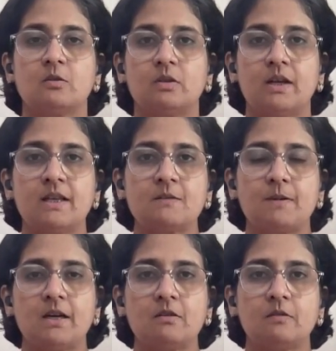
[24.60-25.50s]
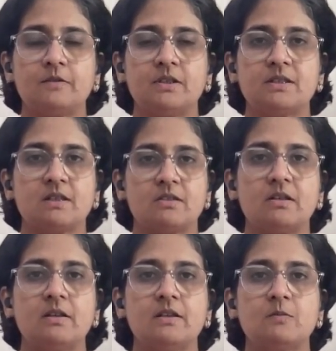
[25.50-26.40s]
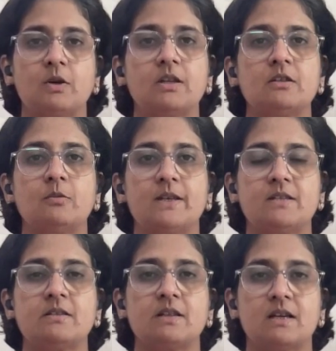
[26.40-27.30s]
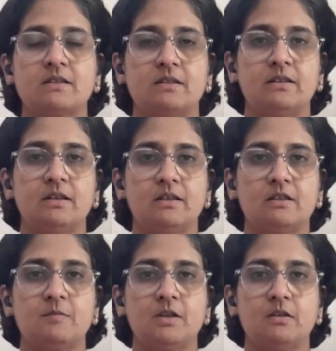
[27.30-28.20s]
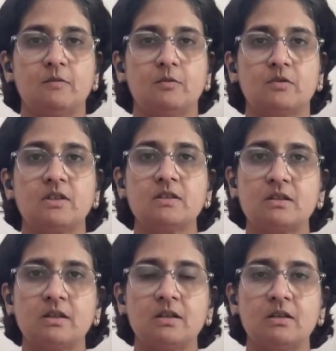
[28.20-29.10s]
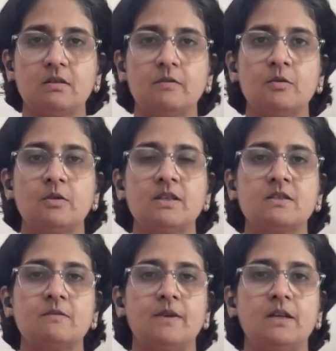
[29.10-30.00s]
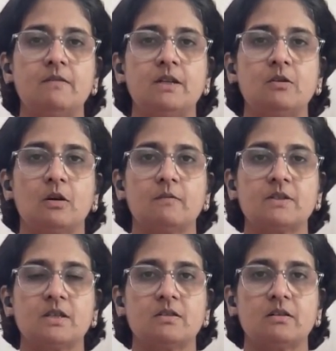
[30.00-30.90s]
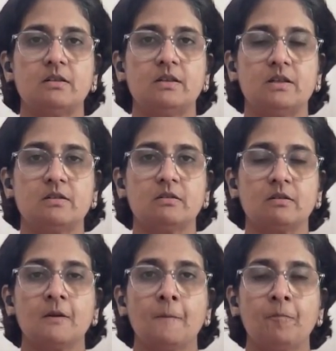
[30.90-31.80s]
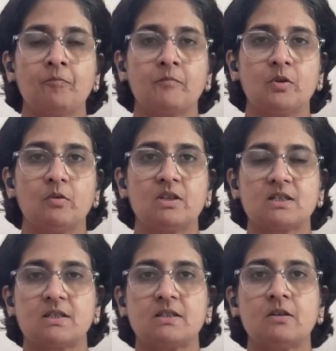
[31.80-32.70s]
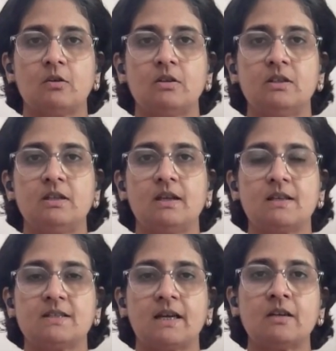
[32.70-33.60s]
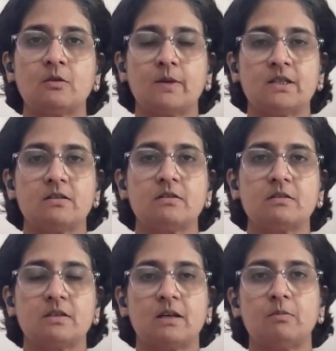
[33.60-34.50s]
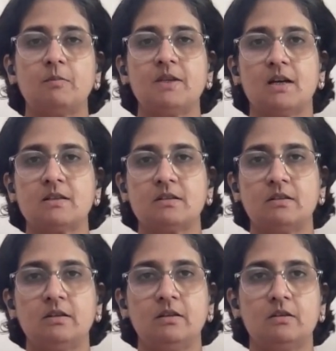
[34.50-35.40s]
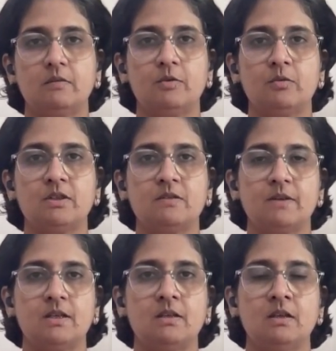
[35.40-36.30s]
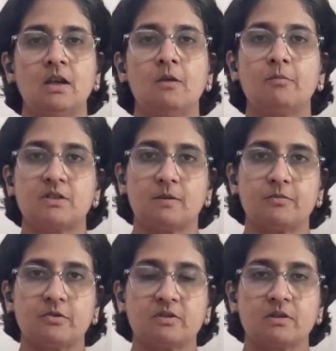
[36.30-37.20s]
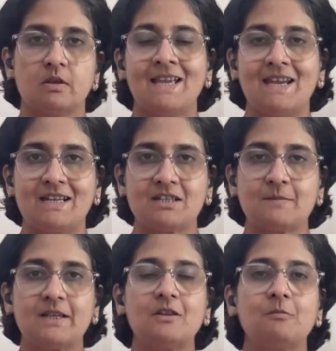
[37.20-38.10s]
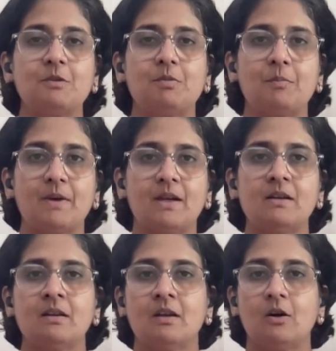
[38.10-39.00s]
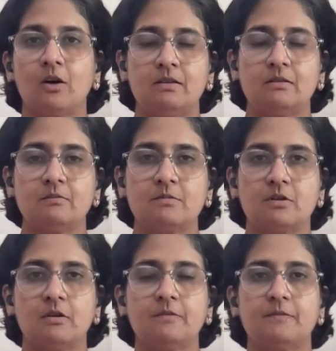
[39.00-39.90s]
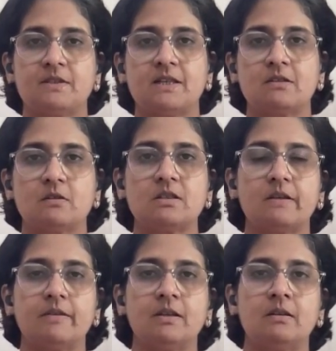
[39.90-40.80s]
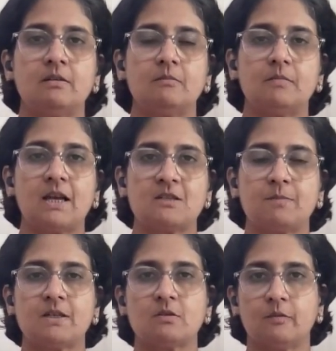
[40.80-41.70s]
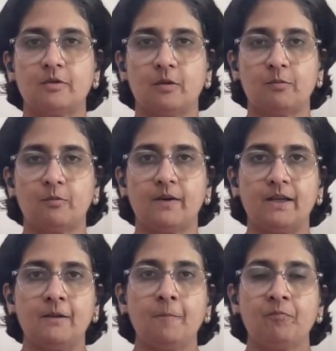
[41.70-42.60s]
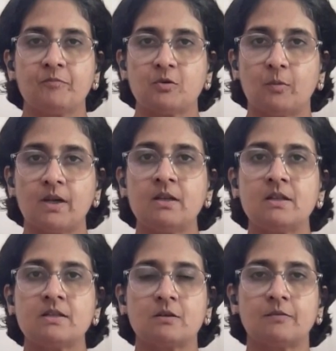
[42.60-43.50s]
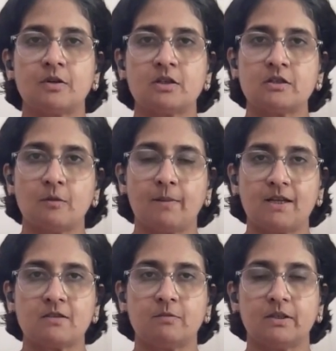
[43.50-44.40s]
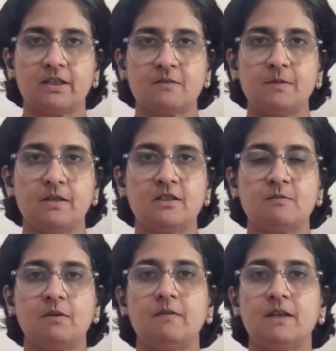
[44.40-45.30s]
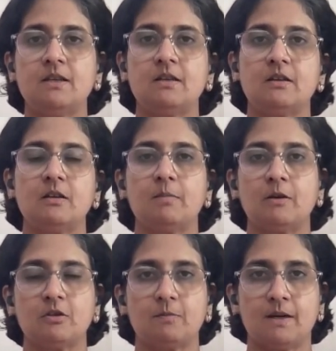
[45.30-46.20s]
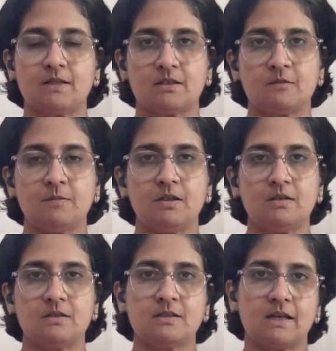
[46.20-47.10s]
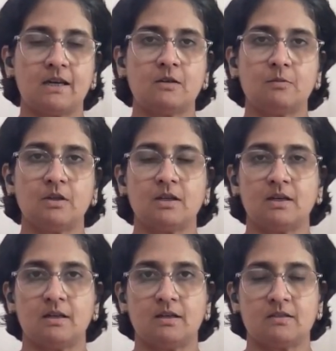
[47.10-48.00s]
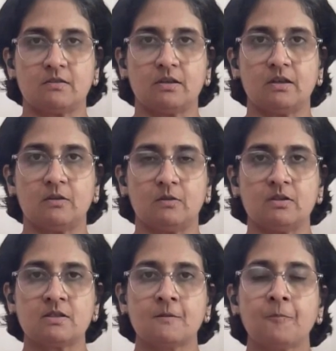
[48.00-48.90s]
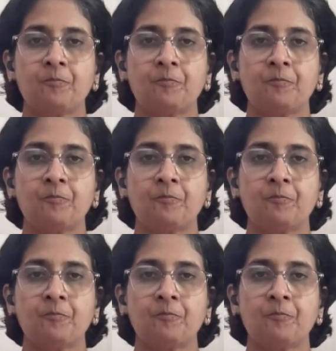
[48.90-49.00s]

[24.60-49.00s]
So the next part of the discussion is what are the questions asked in the ISB interview. Since the interview is very, very conversational in nature, discussing on the exact questions that will be asked in the interview is very presumptuous. It is better to be prepared in terms of 6 or 7 aspects of your profile. So one is, of course, your past work experience. Be very clear about your past experiences at work and at extracurriculars.